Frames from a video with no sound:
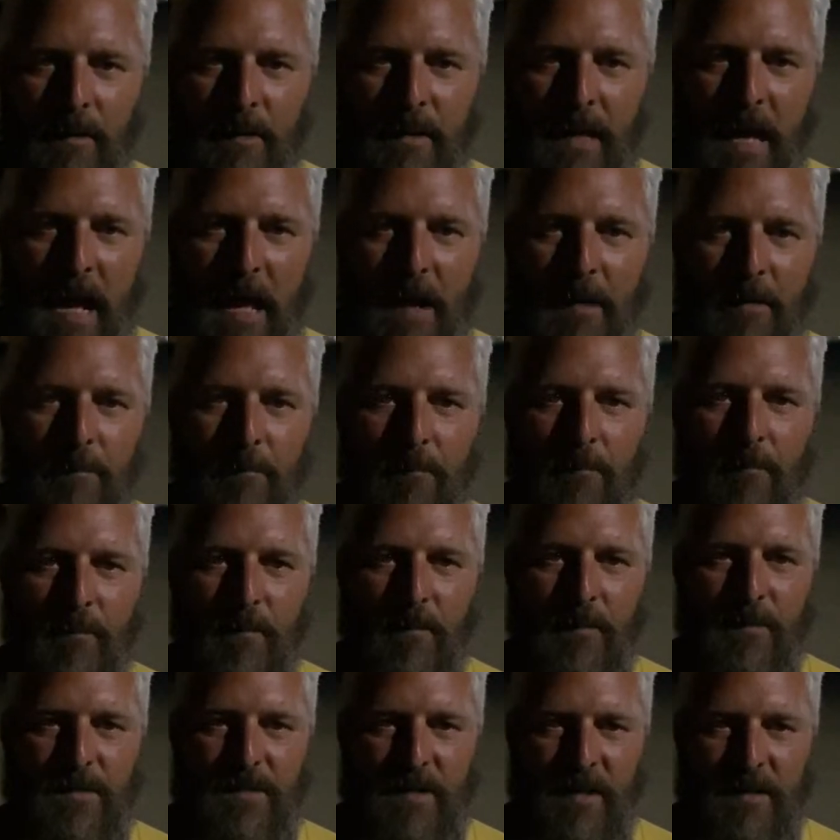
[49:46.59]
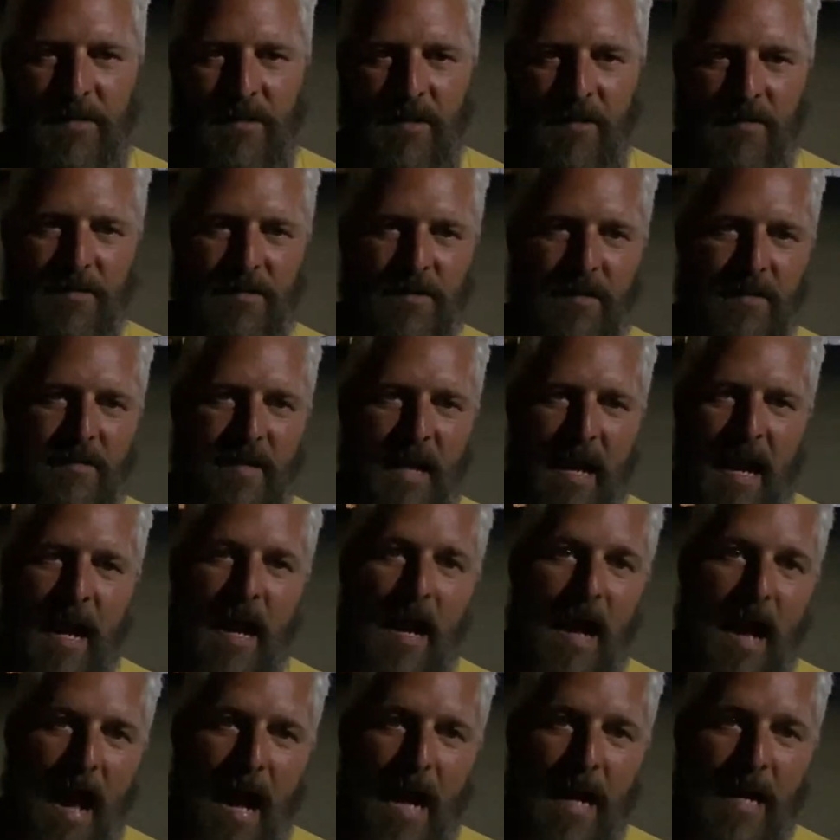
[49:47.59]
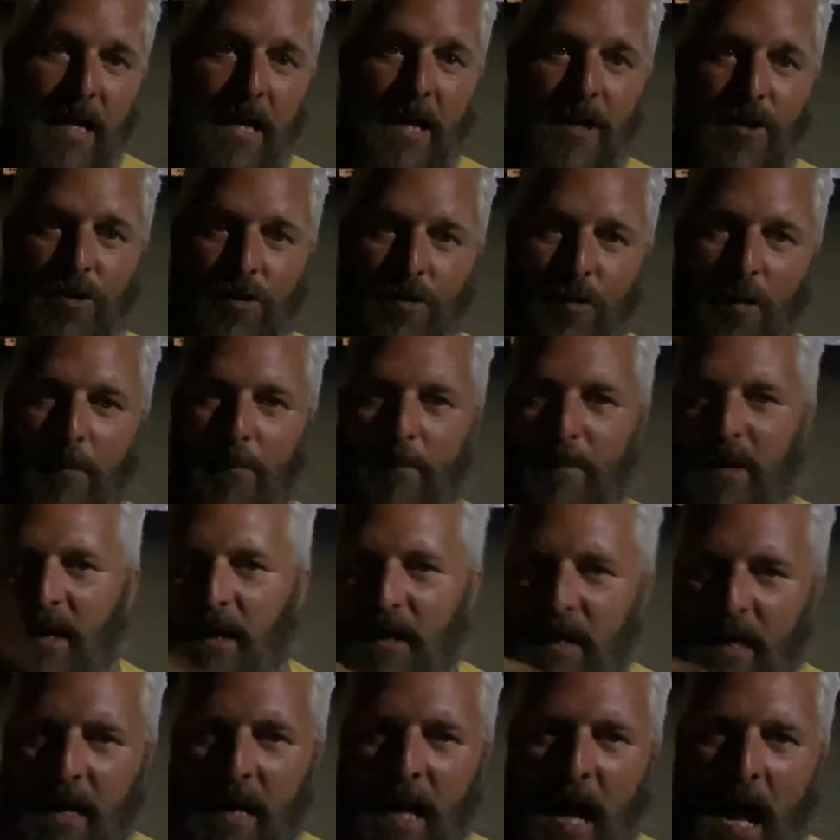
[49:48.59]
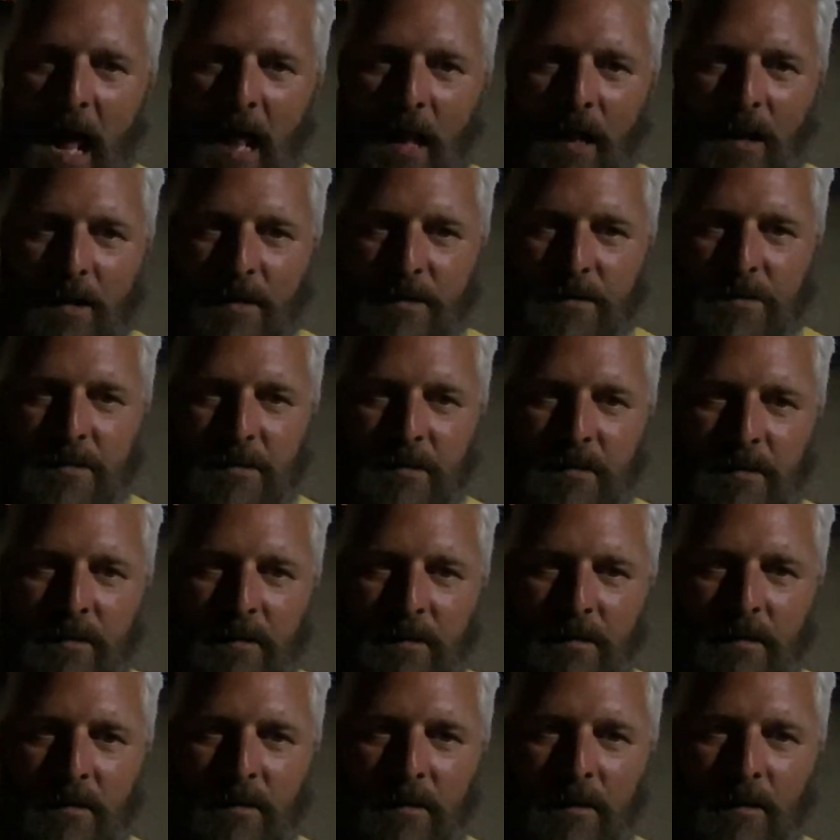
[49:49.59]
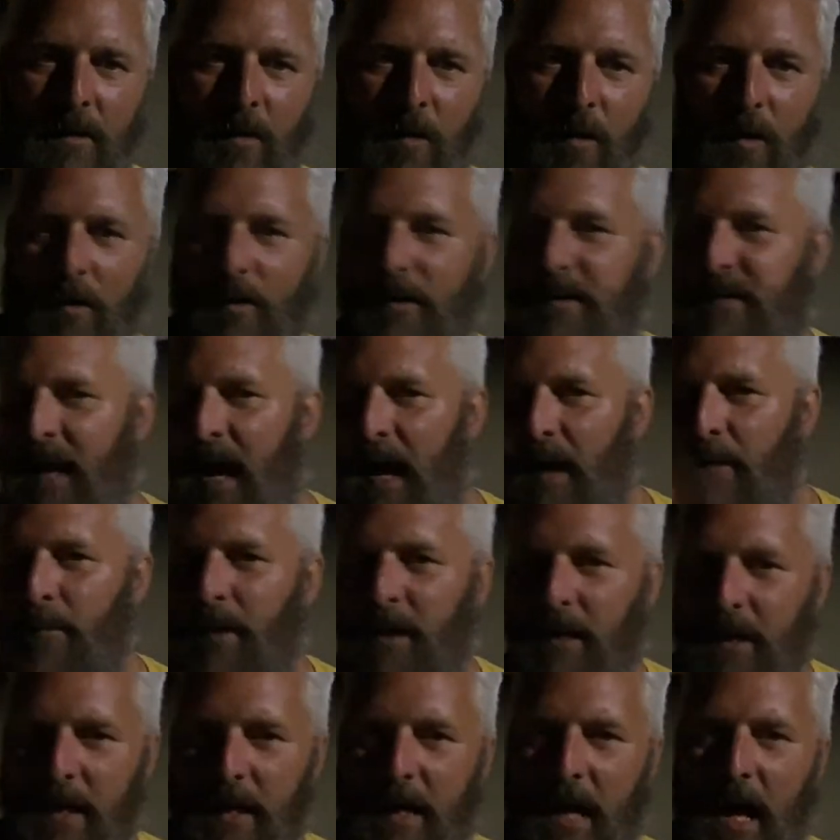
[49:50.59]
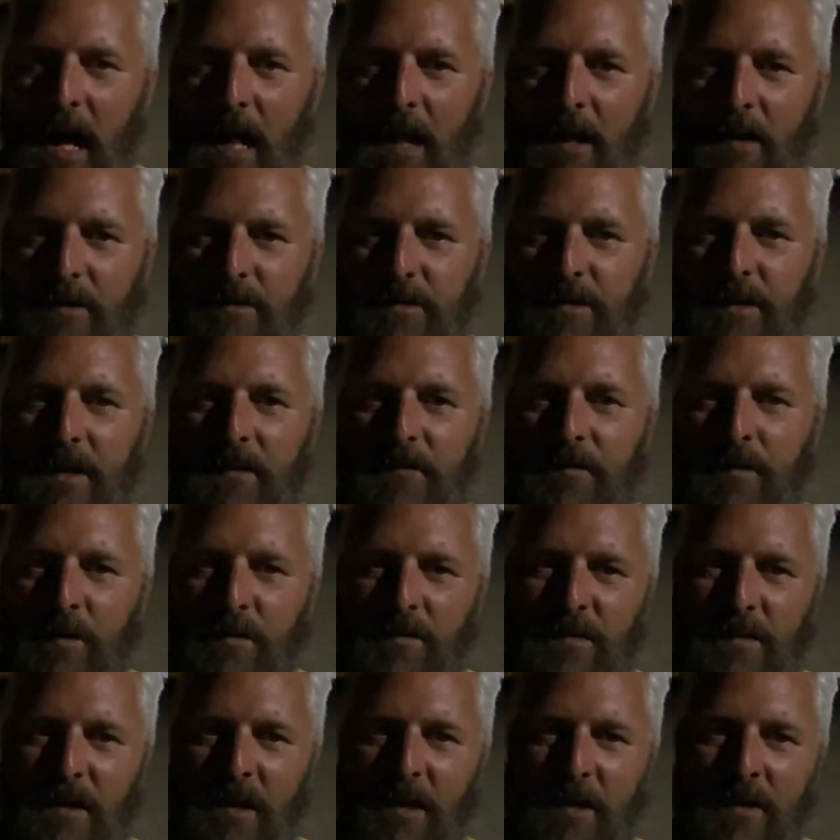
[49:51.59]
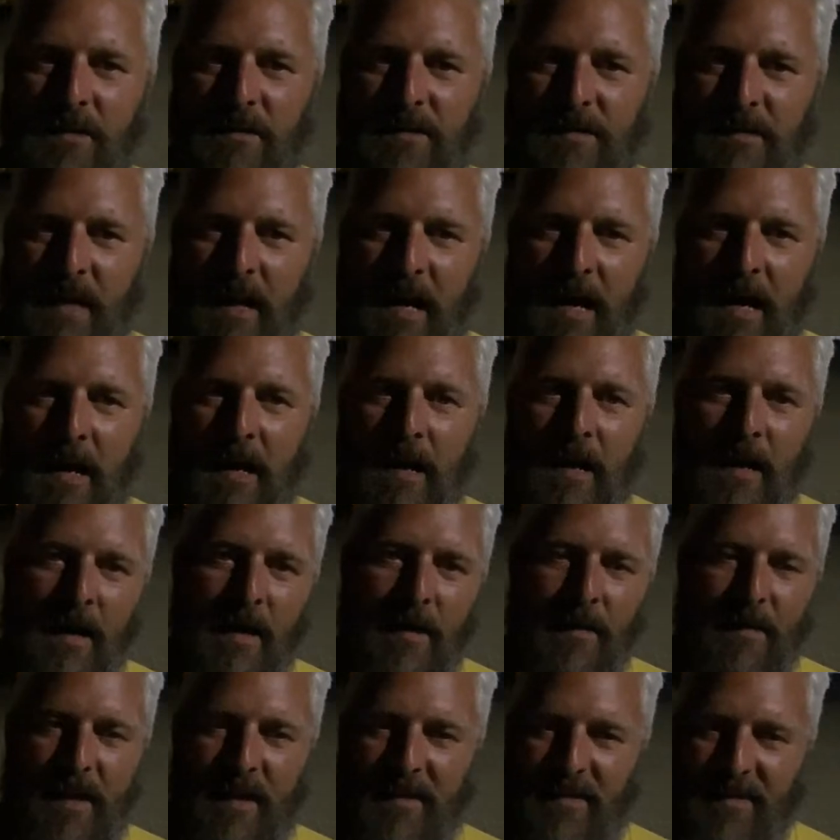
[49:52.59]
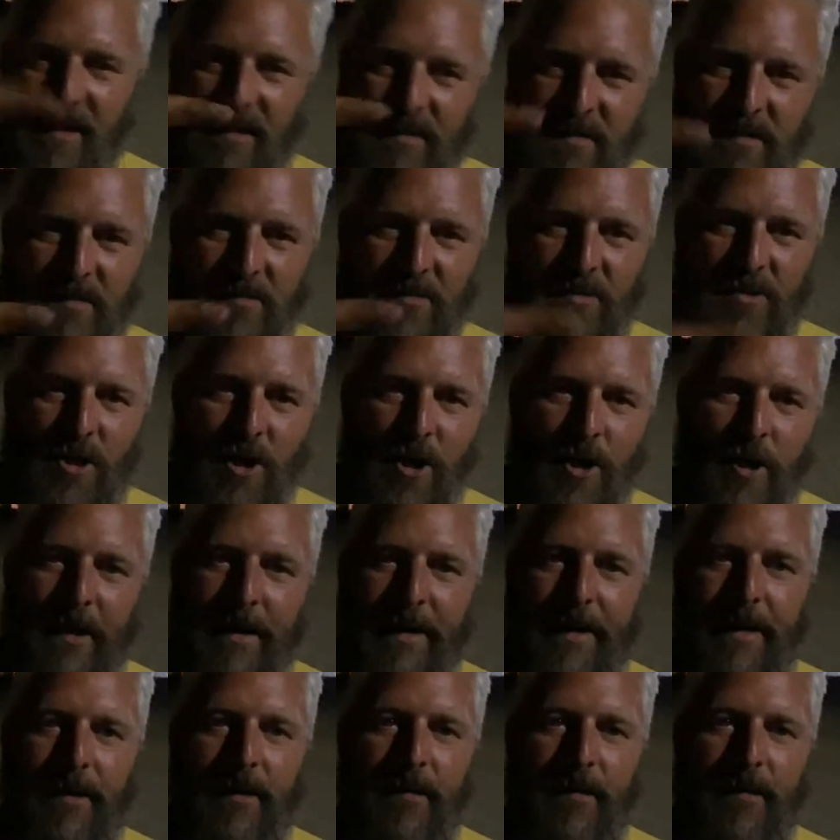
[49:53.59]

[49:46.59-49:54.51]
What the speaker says: that sits here and says, hey, I can get you $1 million or $10 million if you sit here and say that this is good.